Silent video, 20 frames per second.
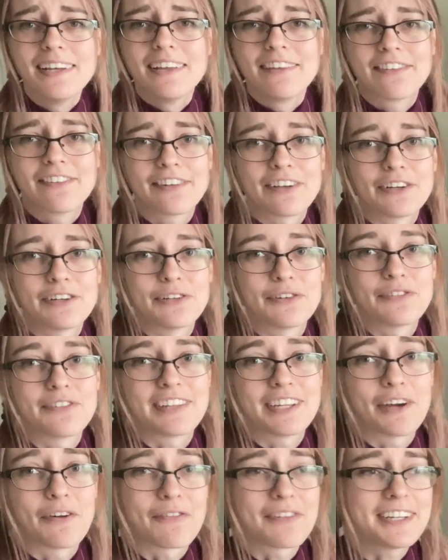So
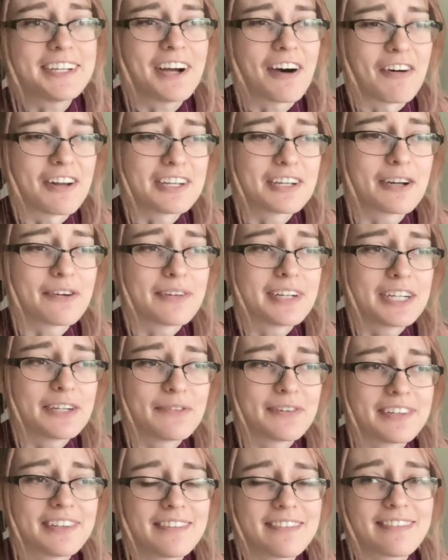the only ongoing
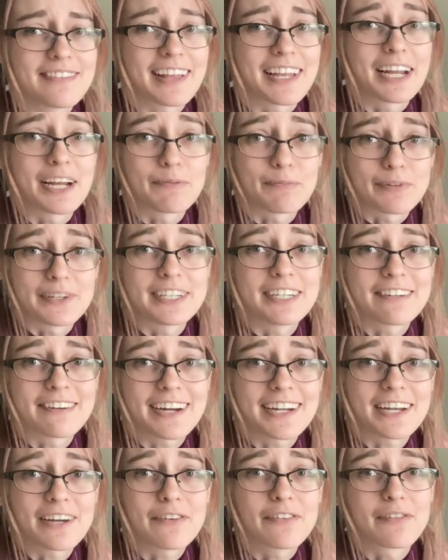one that I'm reading
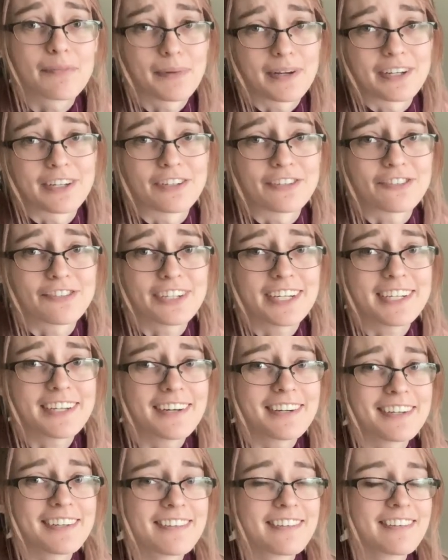right now is Bungo Stray
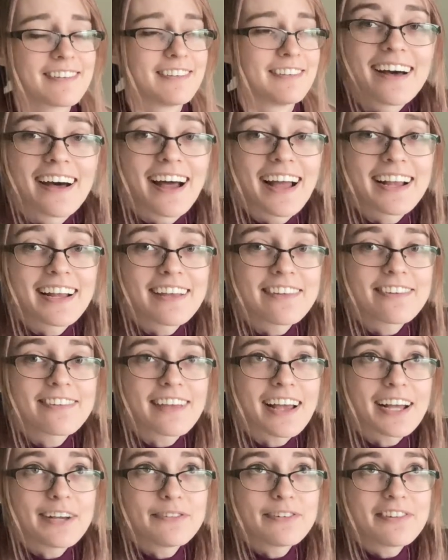Dogs. I guess
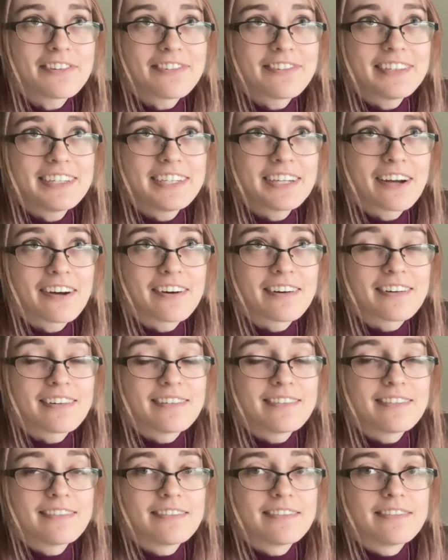I will see
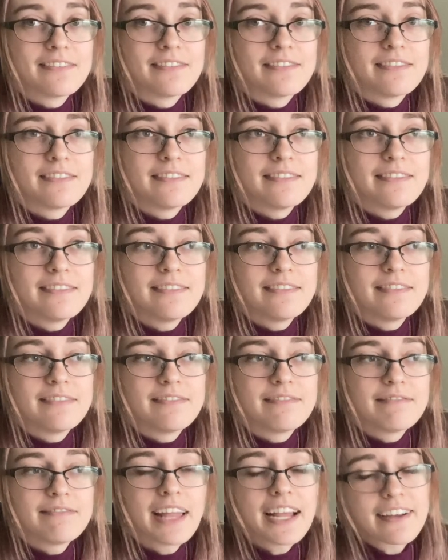y'all
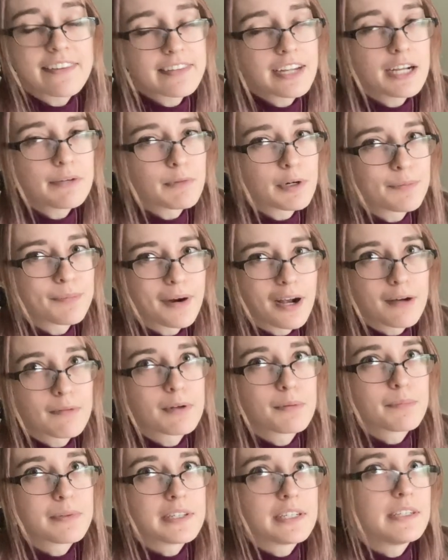next time. Will
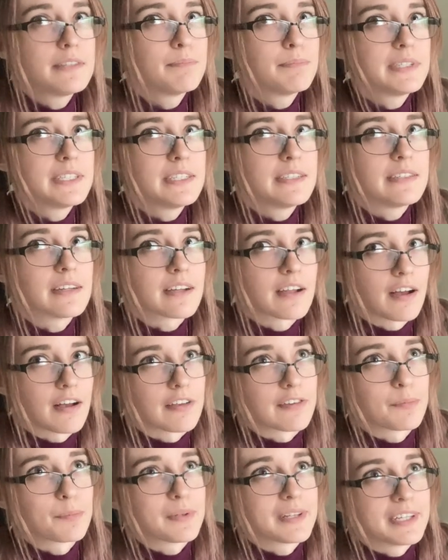probably be a
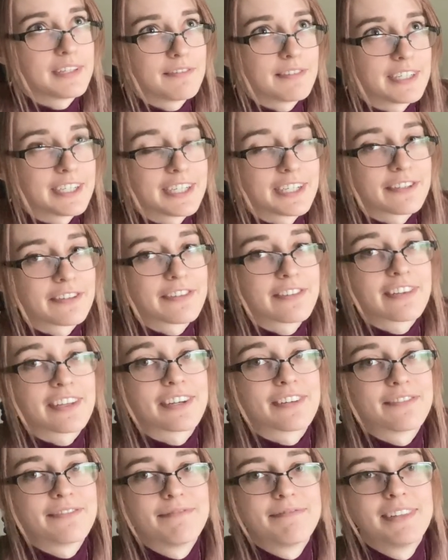cosplay video.
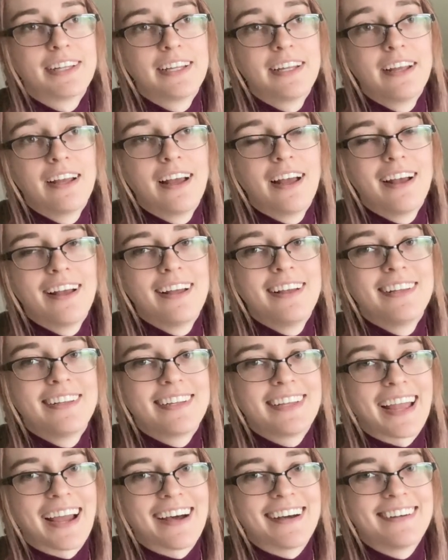So
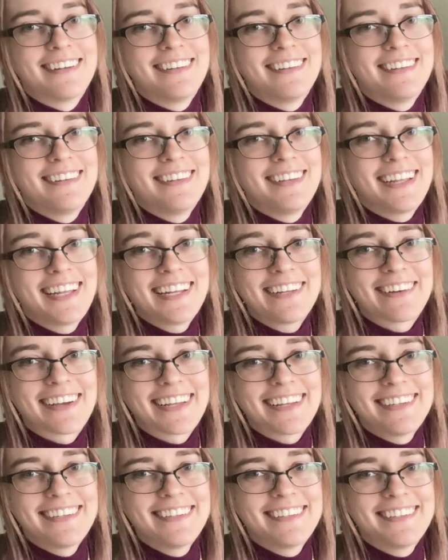yeah.
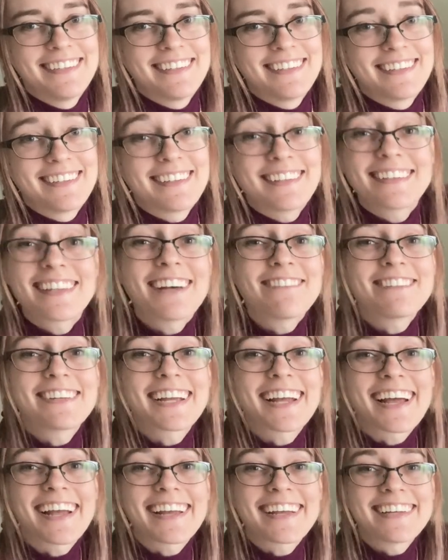Anyway, love you
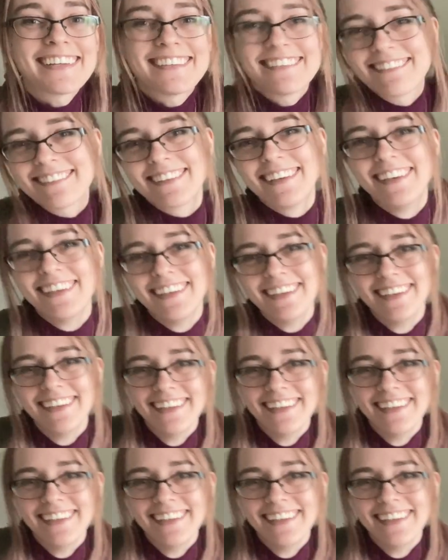guys.